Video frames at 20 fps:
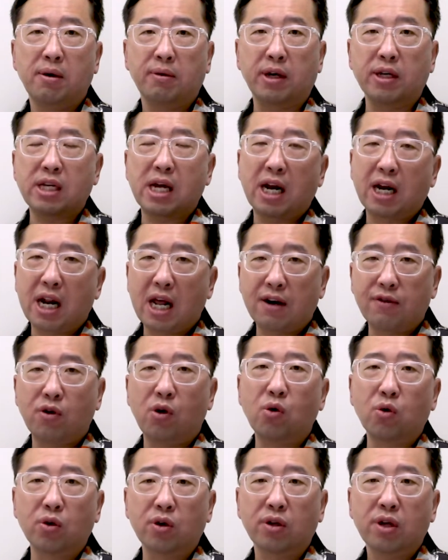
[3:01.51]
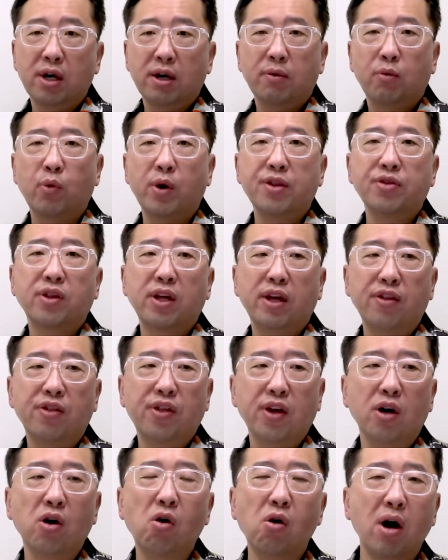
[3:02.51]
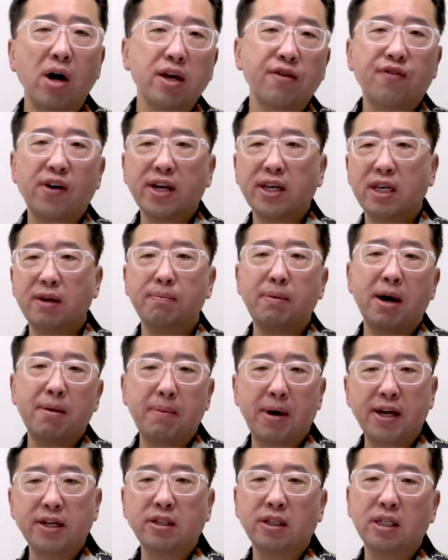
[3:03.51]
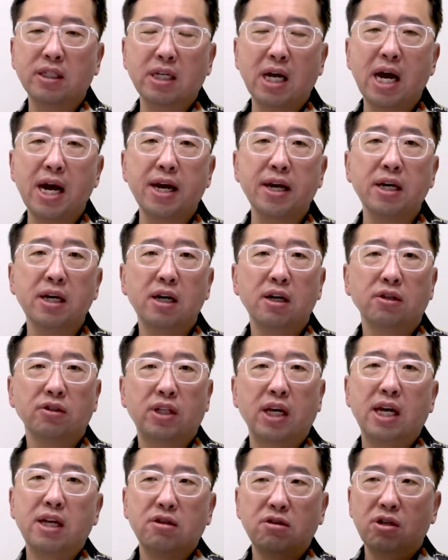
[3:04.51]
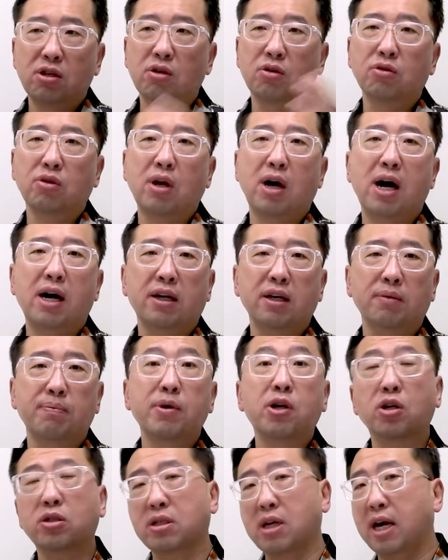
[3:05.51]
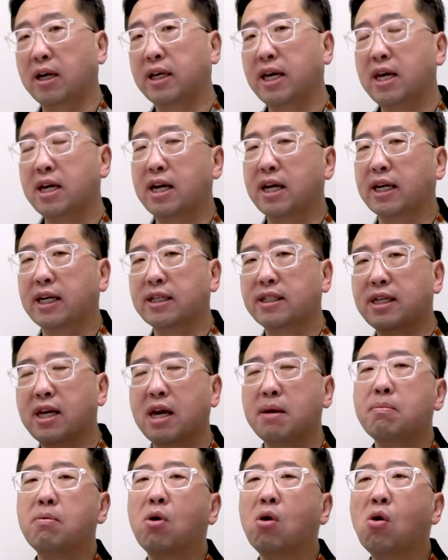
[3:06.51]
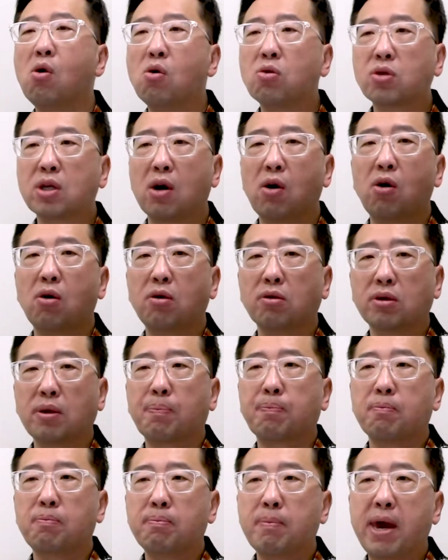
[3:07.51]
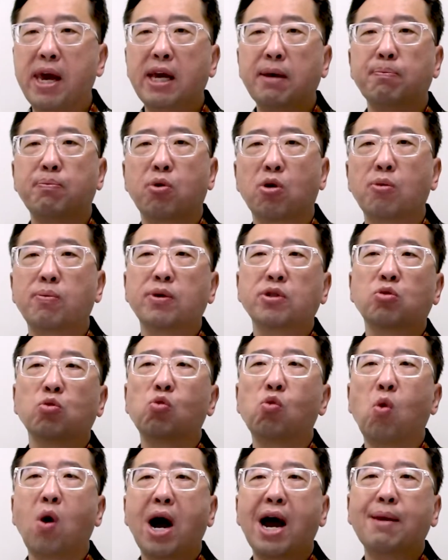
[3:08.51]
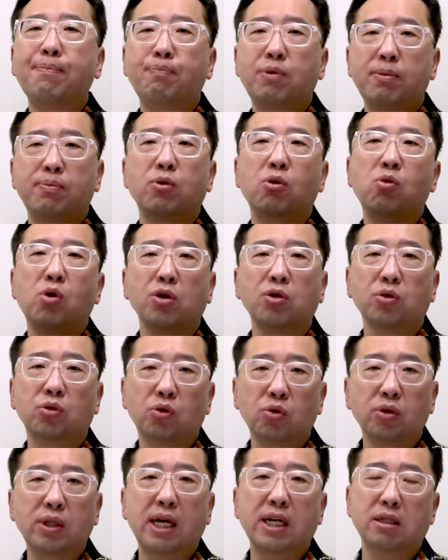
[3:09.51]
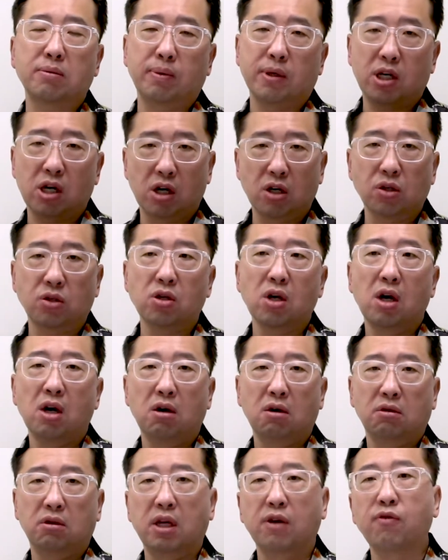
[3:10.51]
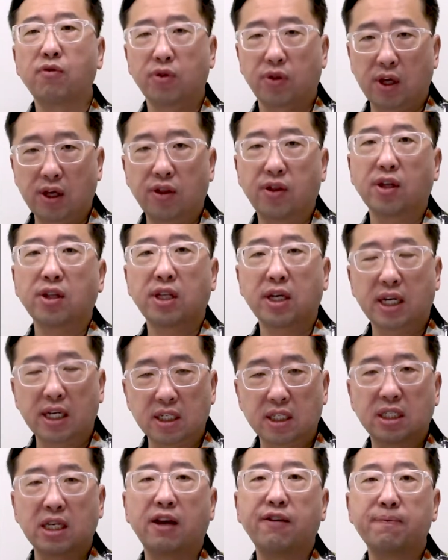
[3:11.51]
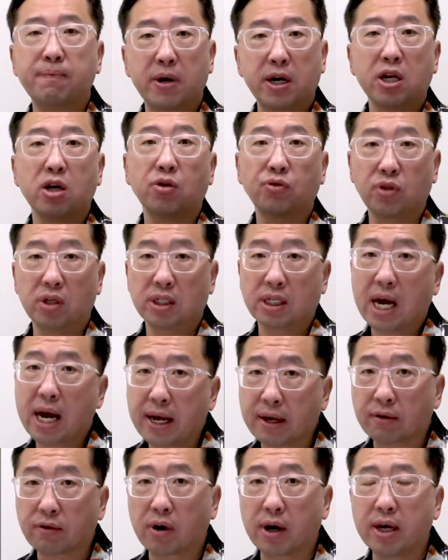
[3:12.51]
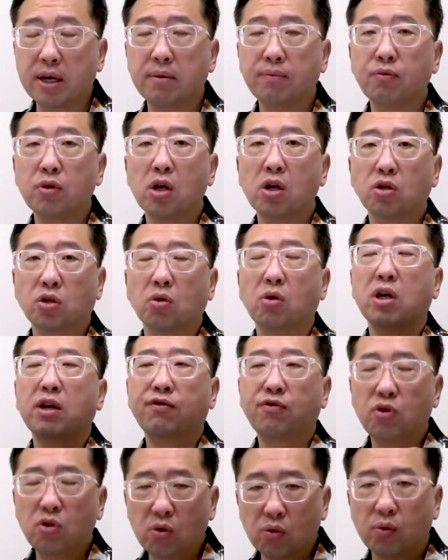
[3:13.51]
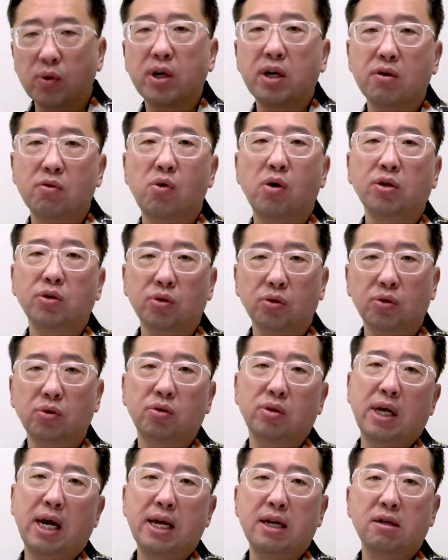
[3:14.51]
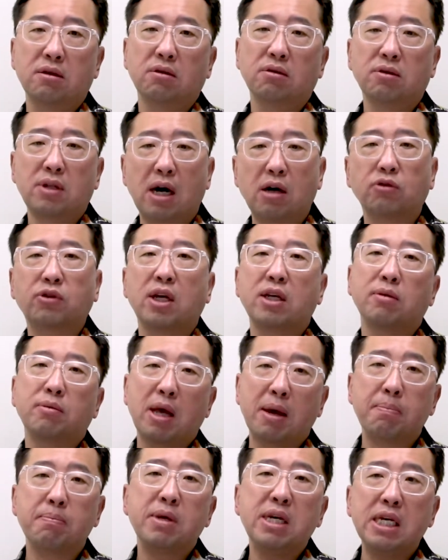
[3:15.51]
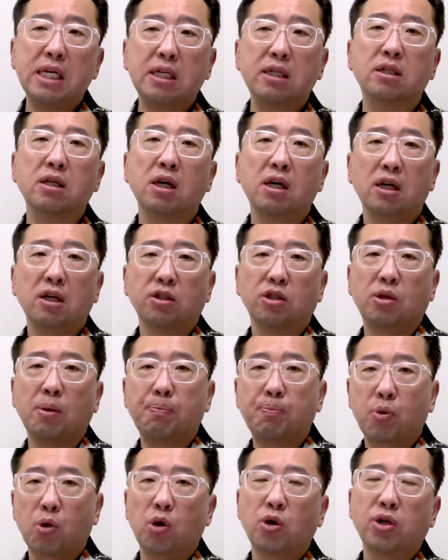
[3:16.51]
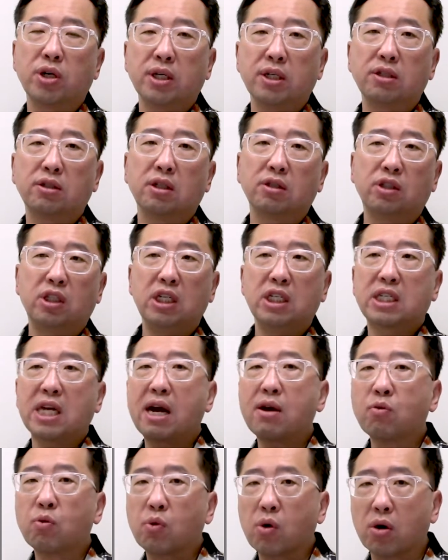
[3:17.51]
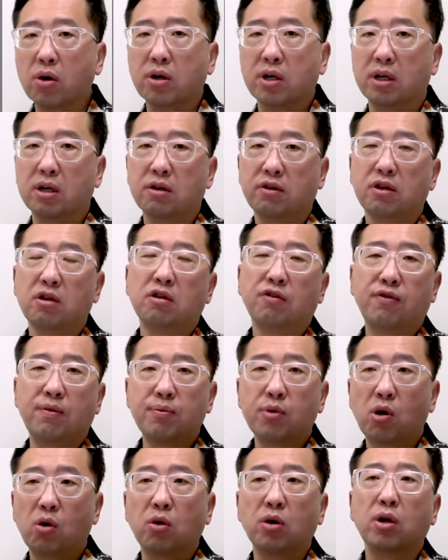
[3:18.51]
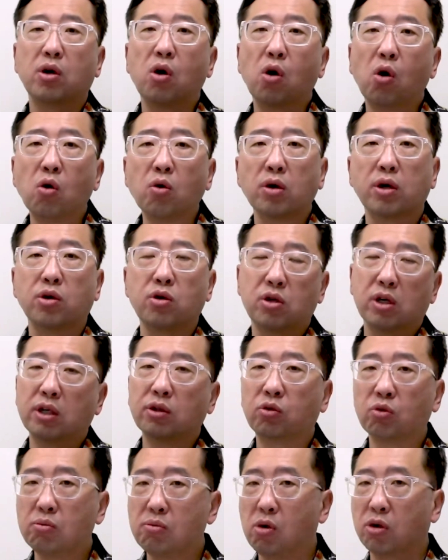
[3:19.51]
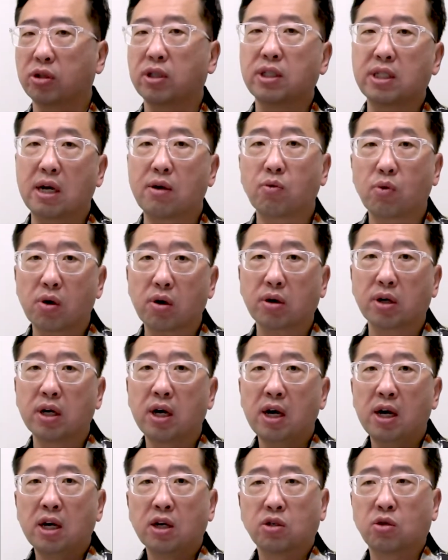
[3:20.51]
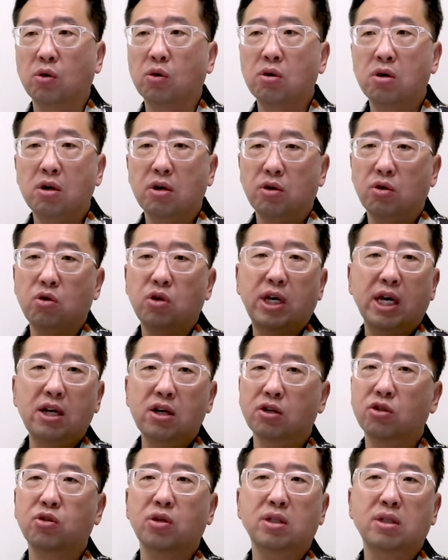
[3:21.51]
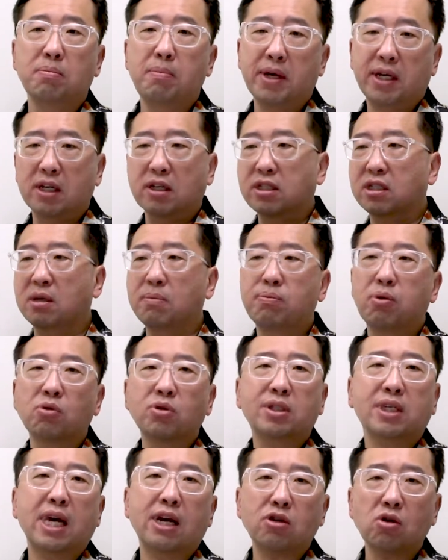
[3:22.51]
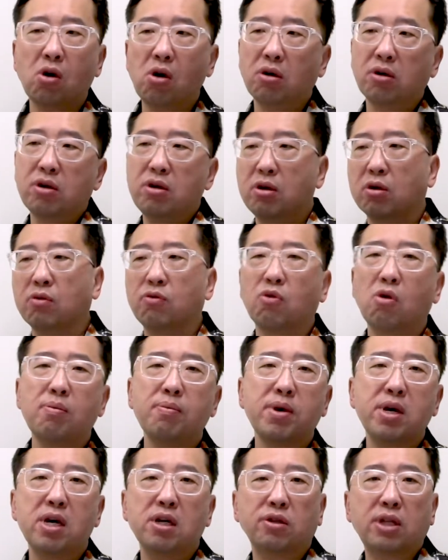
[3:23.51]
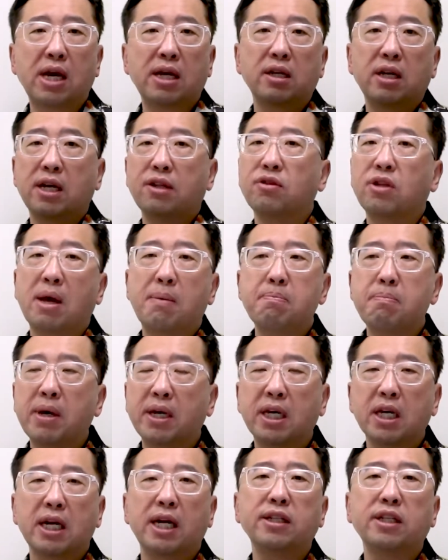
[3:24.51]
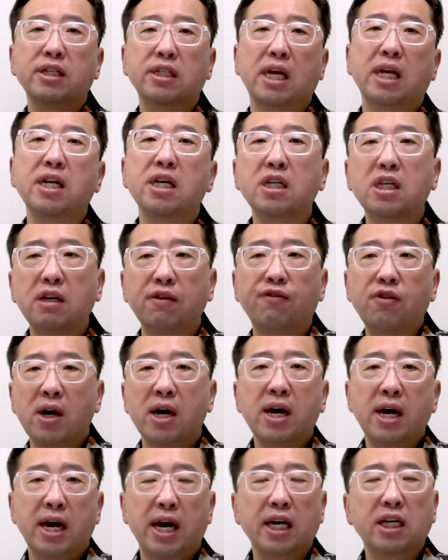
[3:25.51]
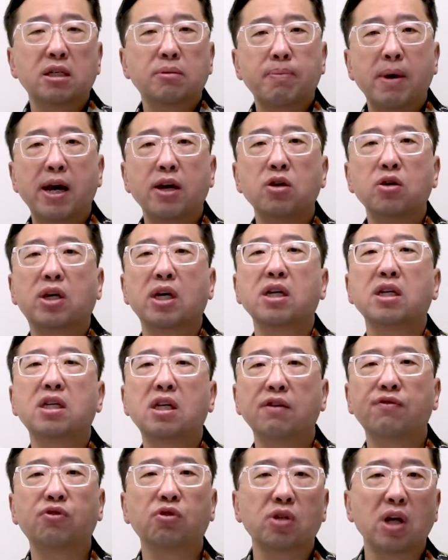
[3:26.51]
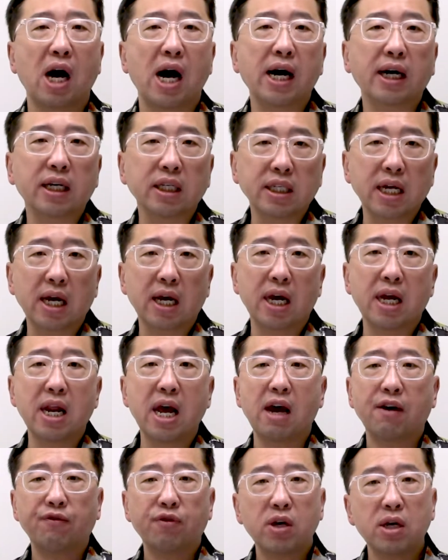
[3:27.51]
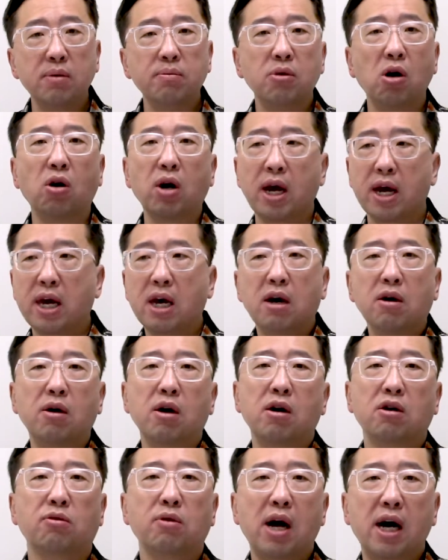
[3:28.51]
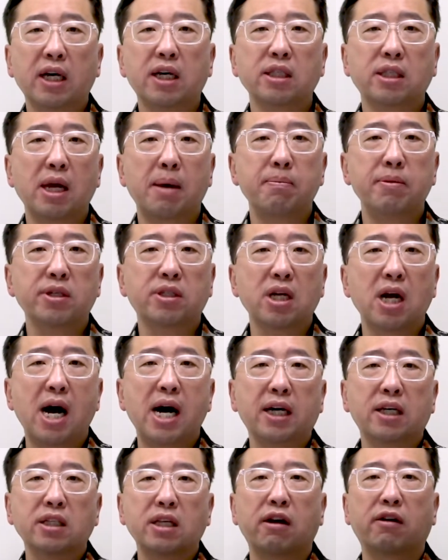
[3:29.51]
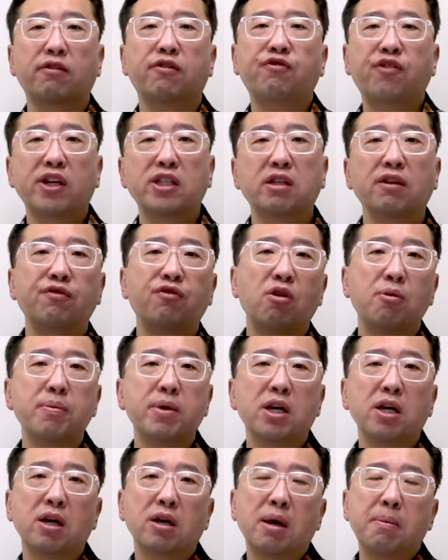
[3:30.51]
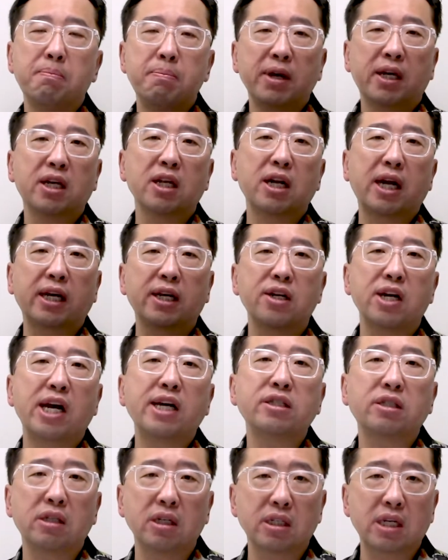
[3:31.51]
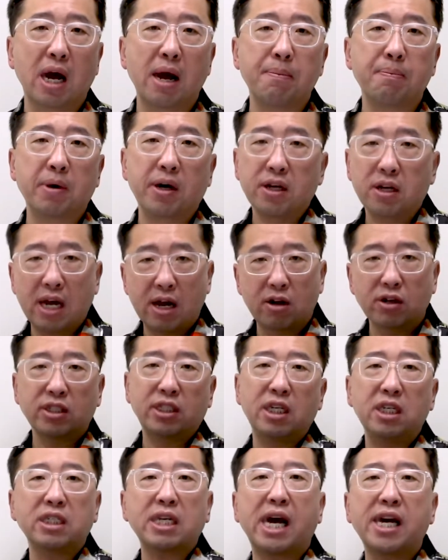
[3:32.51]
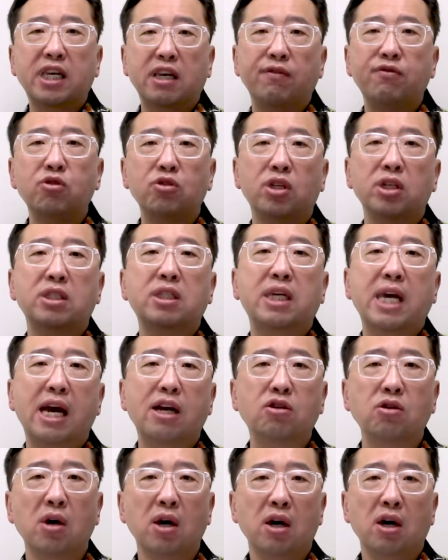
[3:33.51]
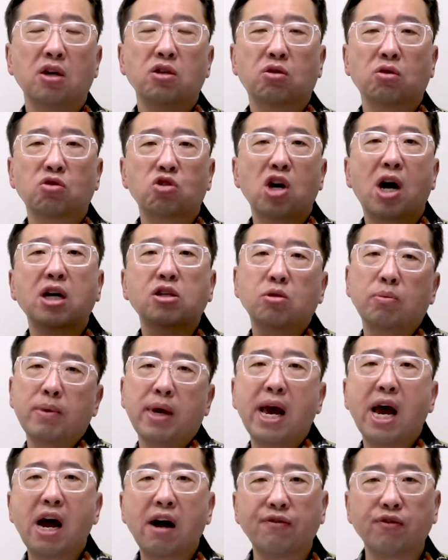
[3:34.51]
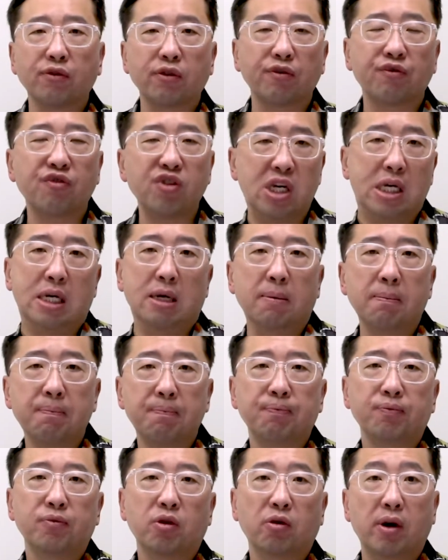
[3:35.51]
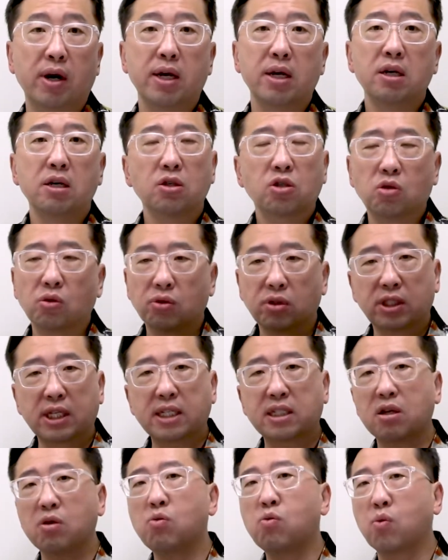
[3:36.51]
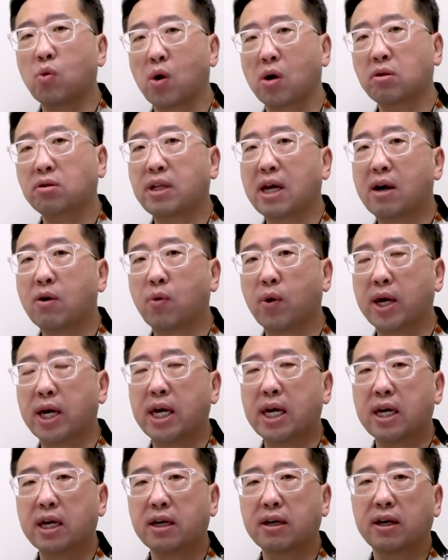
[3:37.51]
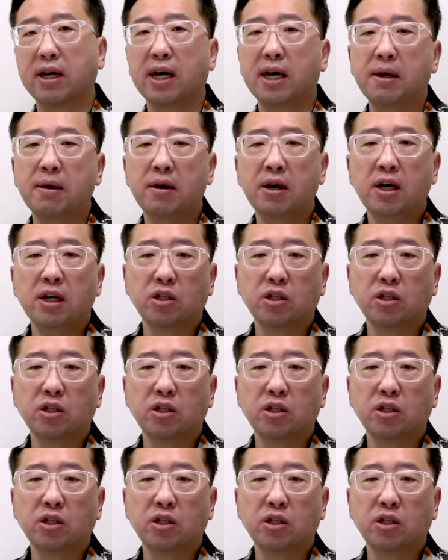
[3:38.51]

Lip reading: Okay? A lot of owners, when they think, if I give my design, then, because again, like I say, the main purpose why people want to do that is because they think they can save money on design, right? So if you really want to do that, now then that means the burden, the design work, from the owner, you got to do more design work. So you cannot just make a simple sketch, room here, that, and then make it like this, and then you can give to the architect and have him, okay, architect, Mr. Architect, fix it for me and make it like a nice design. But since I give you this sketch, so charge me half of the fee, right? So it doesn't work that way, okay?